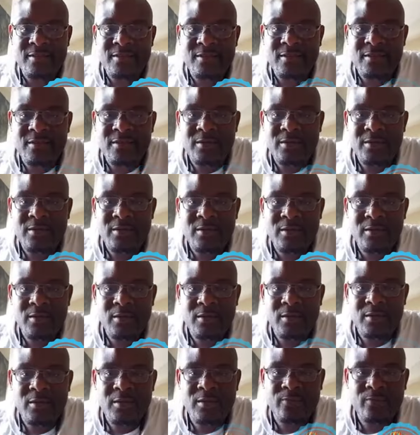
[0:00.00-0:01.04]

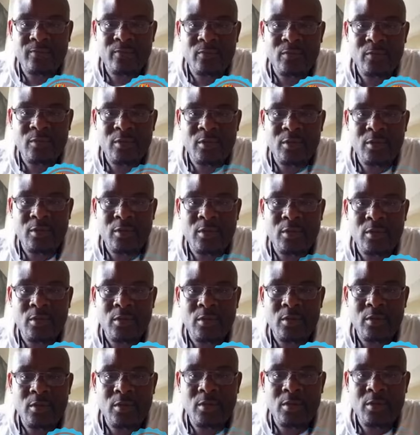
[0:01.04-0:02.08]

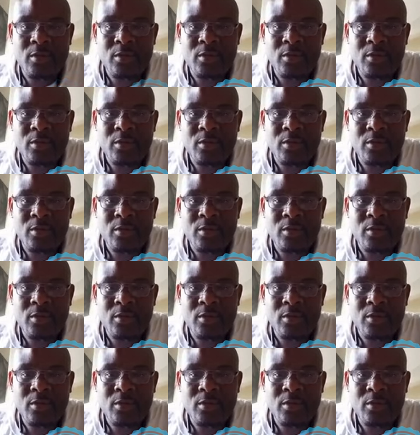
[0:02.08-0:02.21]
No one is speaking in this clip.